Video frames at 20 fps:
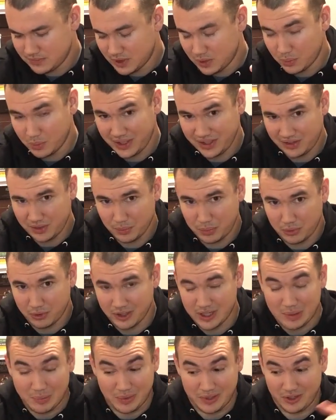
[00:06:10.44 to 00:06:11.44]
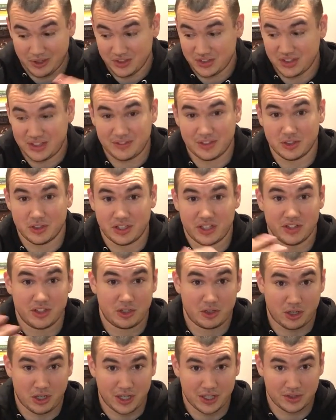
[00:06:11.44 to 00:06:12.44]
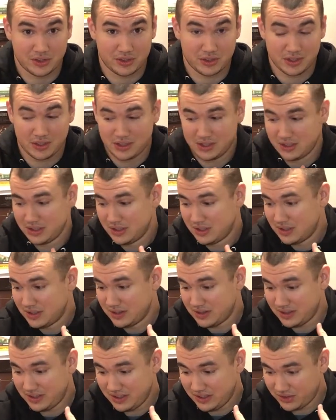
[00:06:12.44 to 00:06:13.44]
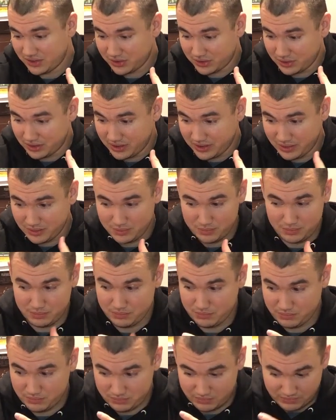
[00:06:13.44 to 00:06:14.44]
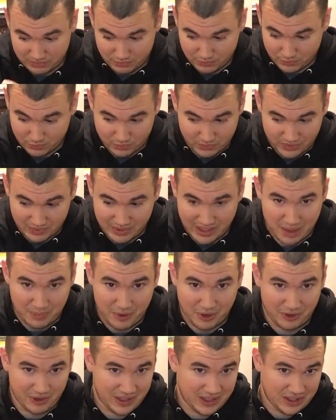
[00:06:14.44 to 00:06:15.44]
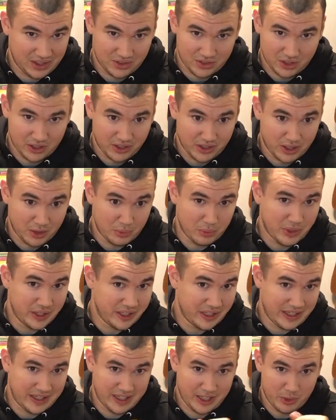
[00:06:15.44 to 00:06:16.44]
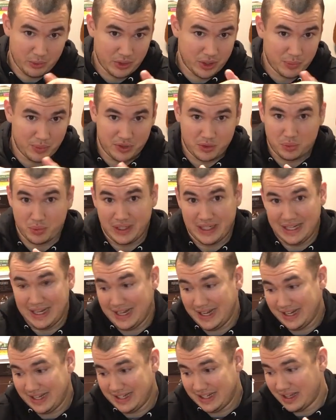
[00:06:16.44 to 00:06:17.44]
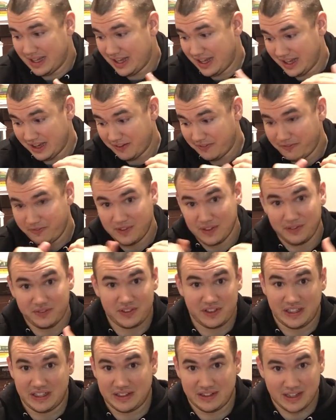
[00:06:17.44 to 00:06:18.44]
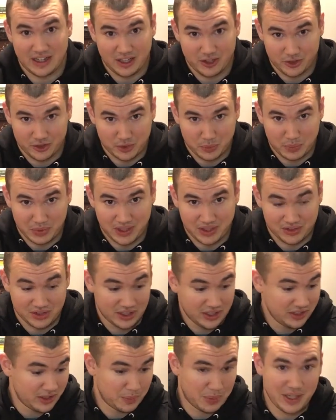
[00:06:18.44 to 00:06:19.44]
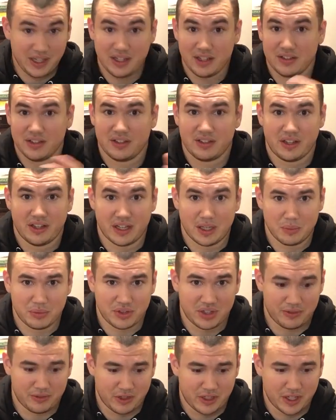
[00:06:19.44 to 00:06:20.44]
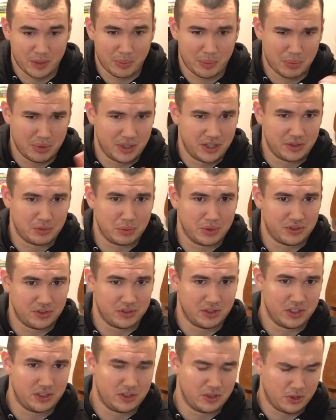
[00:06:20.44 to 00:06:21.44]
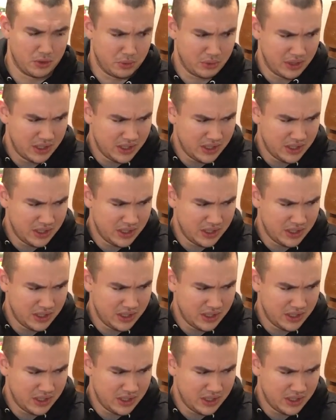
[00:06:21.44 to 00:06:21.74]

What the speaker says: weight's important, but you also have to look at the cost. These MREs are going to run you anywhere between $8 and $15 a piece, depending on the times. They've gone up in price recently too.